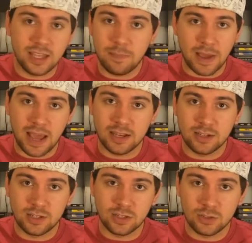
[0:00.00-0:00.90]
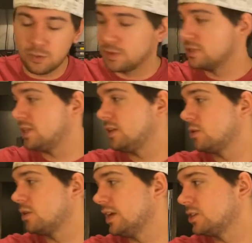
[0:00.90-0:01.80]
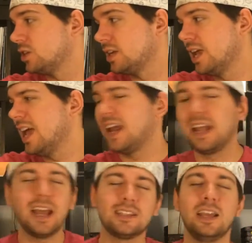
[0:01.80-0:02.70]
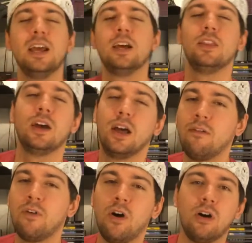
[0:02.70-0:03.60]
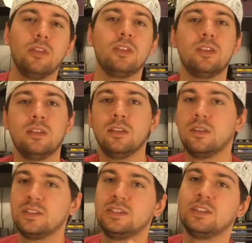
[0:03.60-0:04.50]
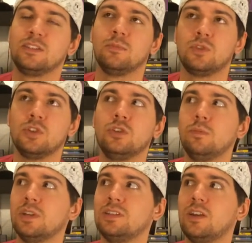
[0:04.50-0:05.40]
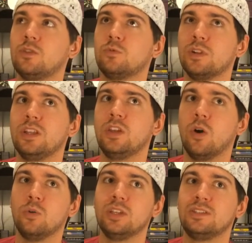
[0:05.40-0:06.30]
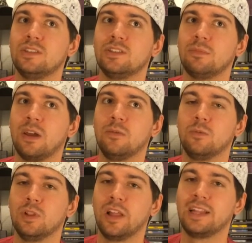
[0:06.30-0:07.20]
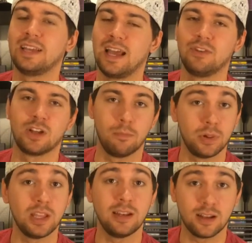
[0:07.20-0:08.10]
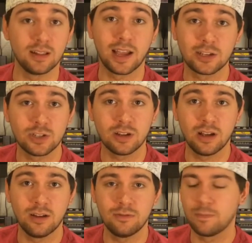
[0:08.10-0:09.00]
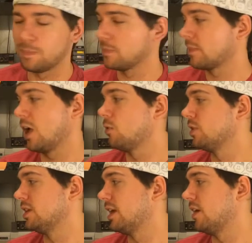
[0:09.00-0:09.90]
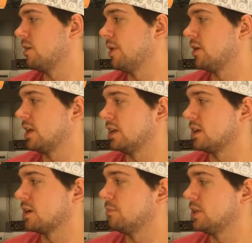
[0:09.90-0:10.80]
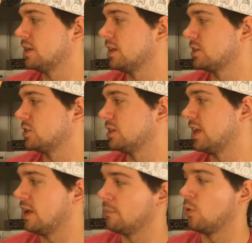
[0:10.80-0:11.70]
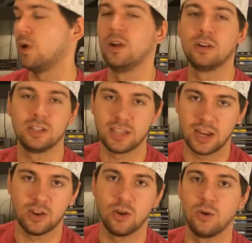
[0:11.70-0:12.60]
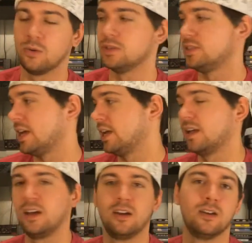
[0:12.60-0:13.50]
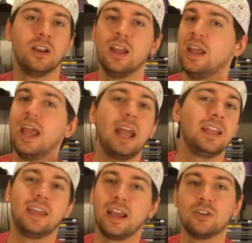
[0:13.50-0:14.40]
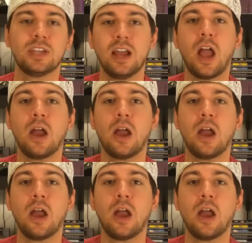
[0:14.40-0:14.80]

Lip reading: keep adding to the Super Nintendo collection. And I gotta say, of all the systems, the Super Nintendo is really the only system I would like to have a complete collection of. I don't really care about getting a complete collection of Game Boy or Nintendo or Sega or anything else.